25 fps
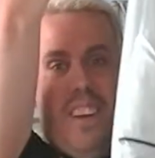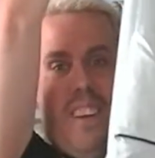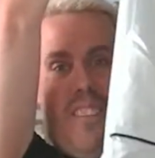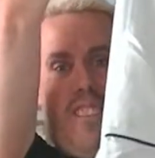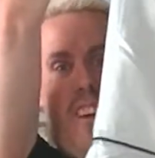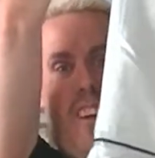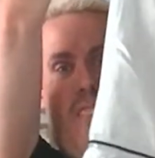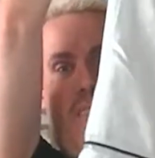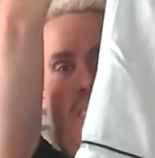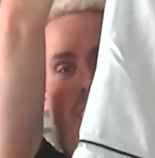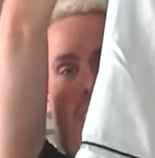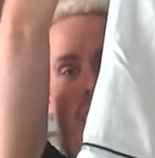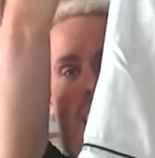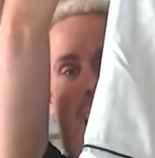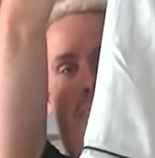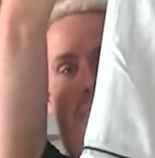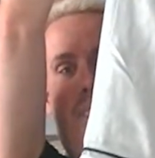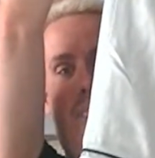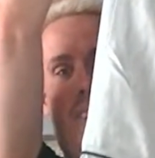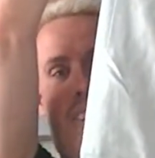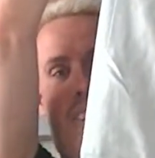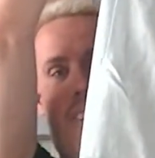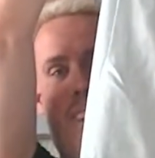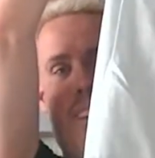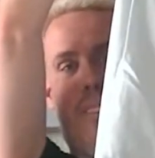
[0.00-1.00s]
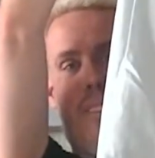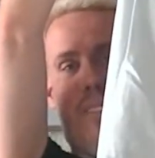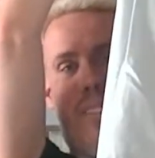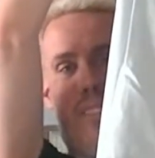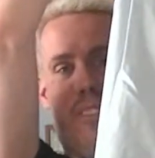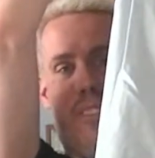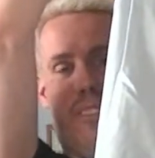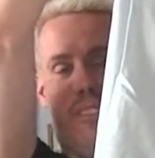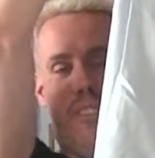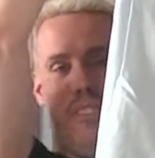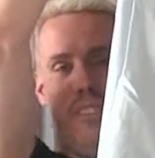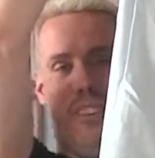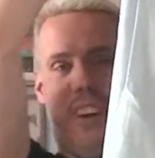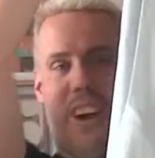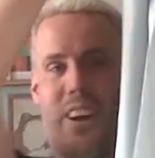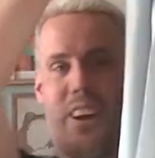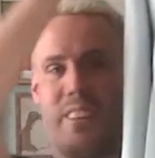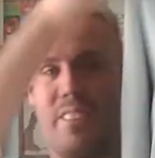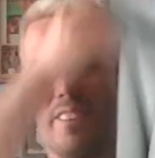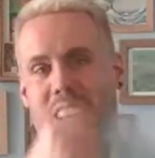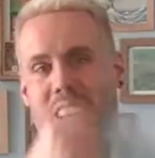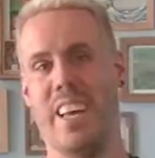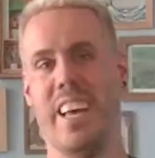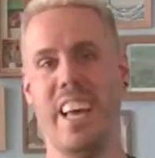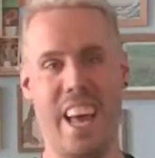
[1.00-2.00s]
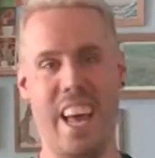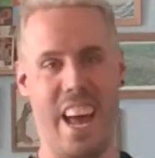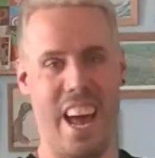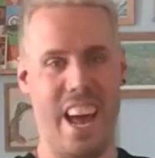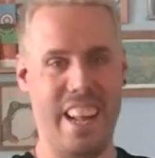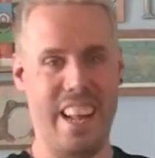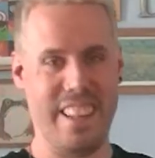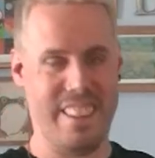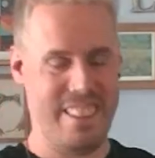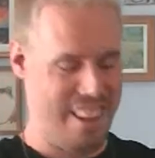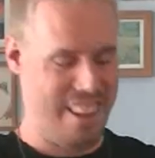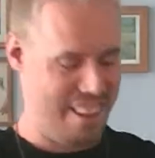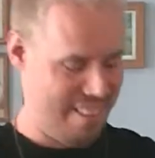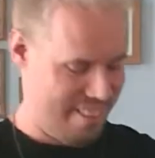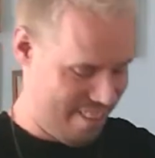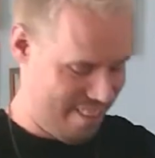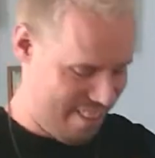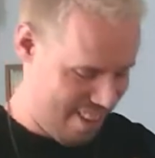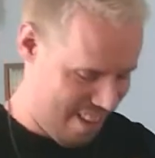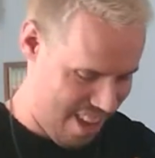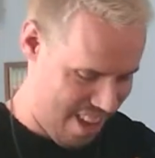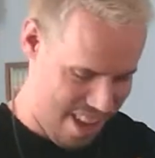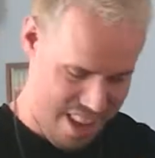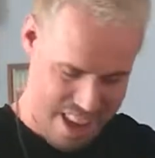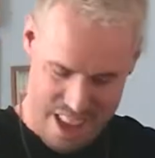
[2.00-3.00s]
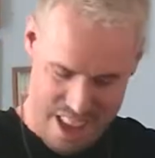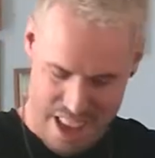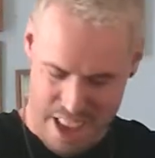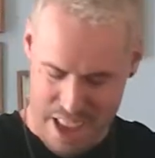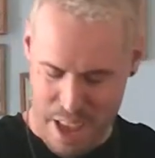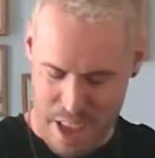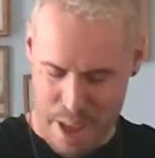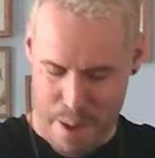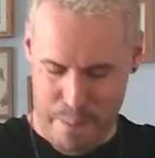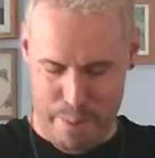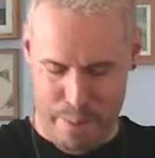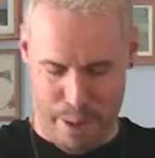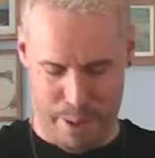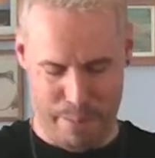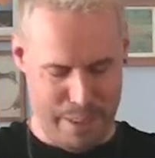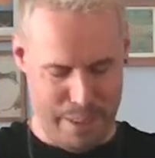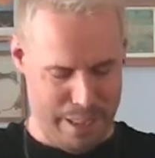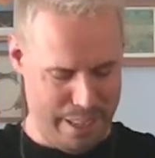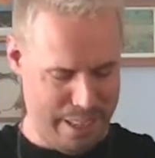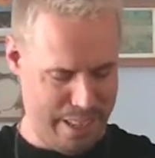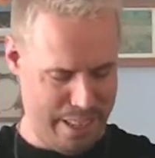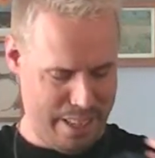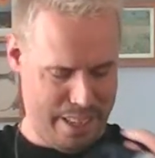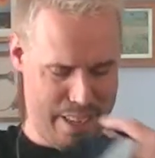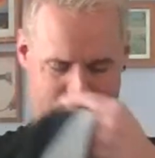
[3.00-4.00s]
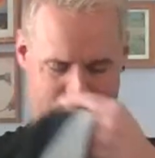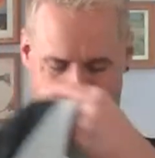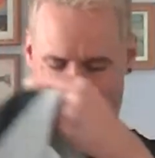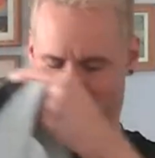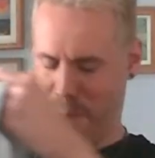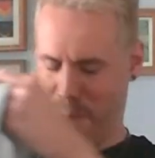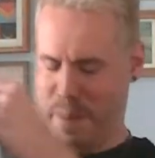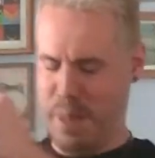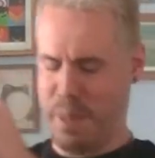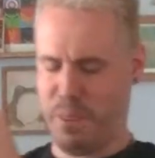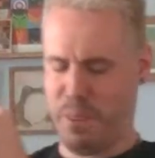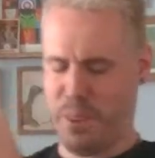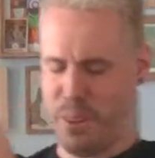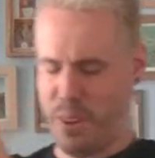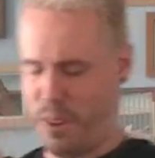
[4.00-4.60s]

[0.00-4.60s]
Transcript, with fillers: So I probably have to do a different shot at this. So I'm going to give you a bit of